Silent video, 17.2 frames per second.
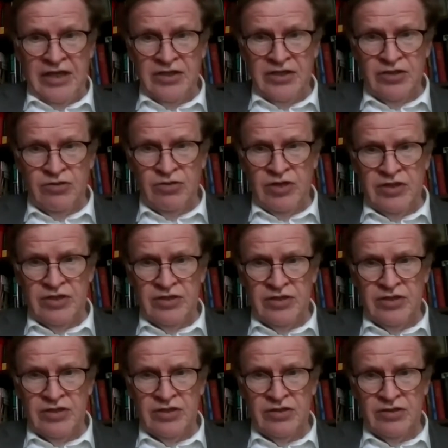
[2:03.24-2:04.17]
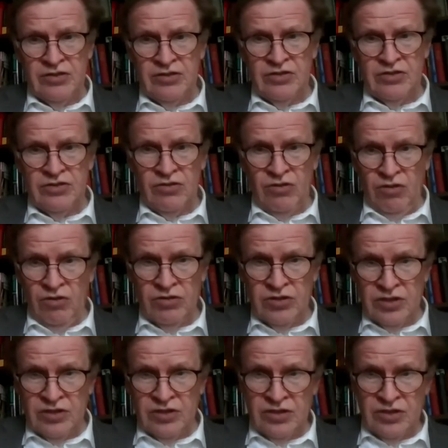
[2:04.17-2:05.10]
antiquated and
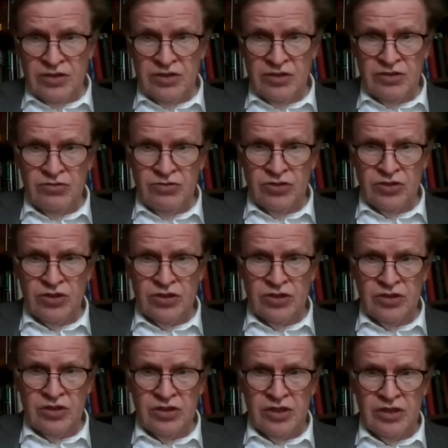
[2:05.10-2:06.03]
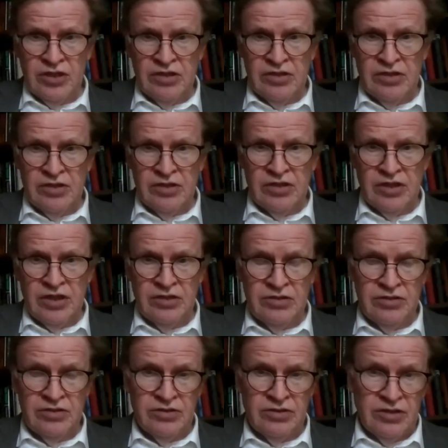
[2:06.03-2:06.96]
odd institution, and it
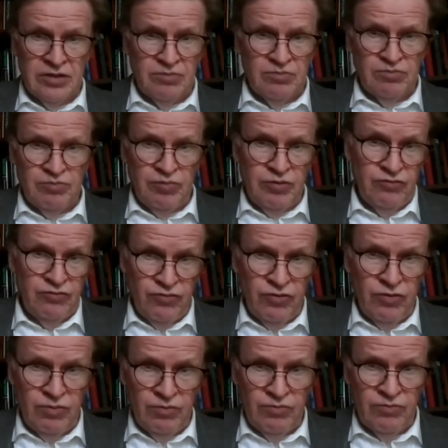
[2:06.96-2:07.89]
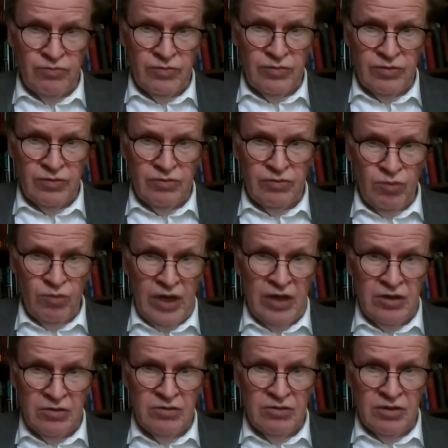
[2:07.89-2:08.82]
didn't perform
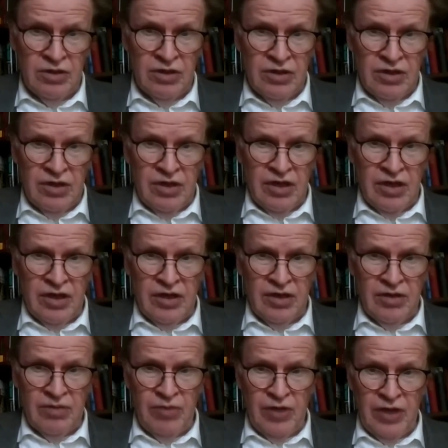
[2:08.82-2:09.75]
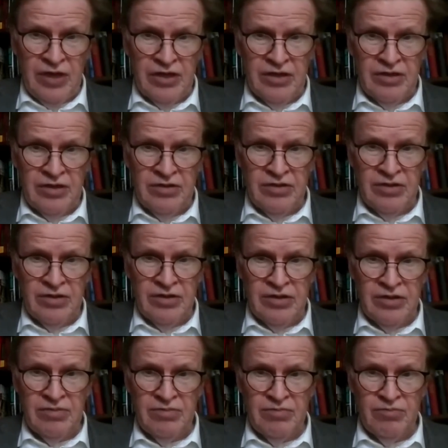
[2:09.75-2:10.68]
well by
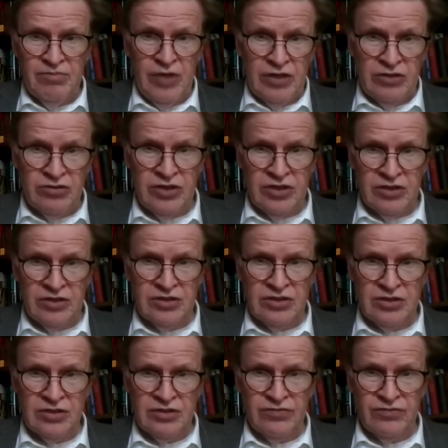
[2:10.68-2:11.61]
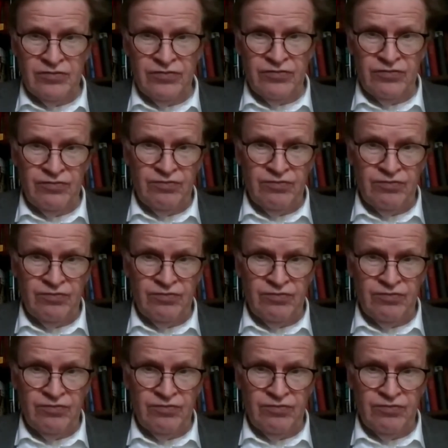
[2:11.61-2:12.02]
the metrics of